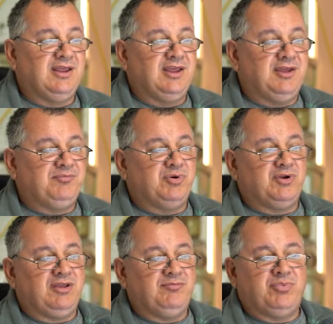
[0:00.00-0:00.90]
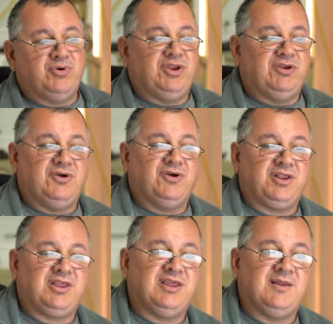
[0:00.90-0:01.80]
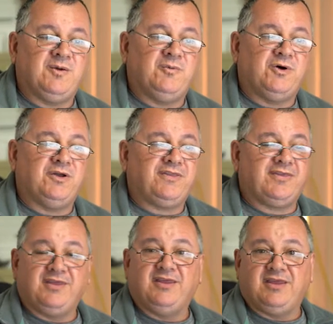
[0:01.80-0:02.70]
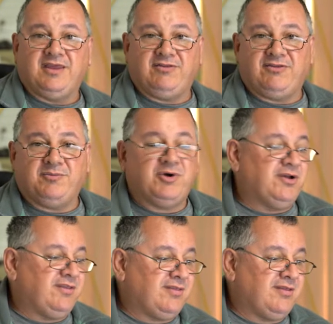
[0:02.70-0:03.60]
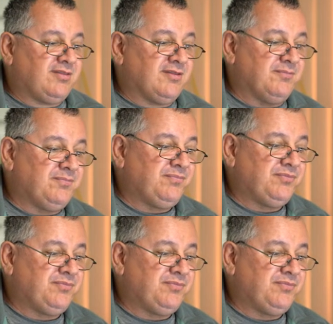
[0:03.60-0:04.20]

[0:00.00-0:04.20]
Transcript: it put in 0.9 kilowatts into my system.